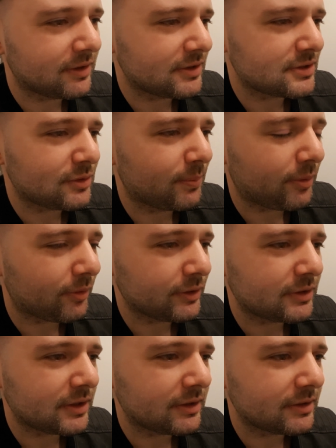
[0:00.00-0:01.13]
There's no
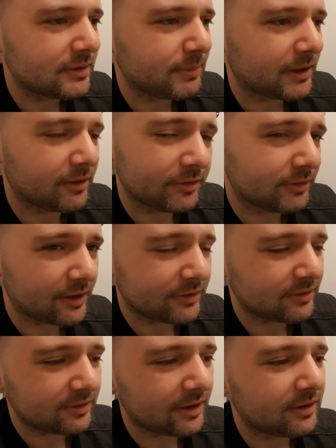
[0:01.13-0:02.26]
point in it, because, as
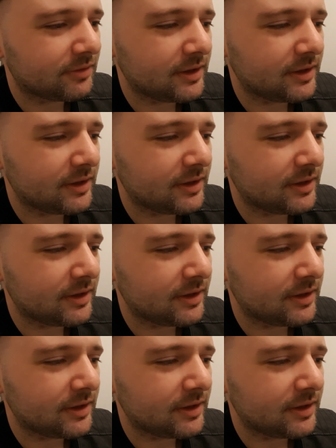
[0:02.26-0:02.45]
I said,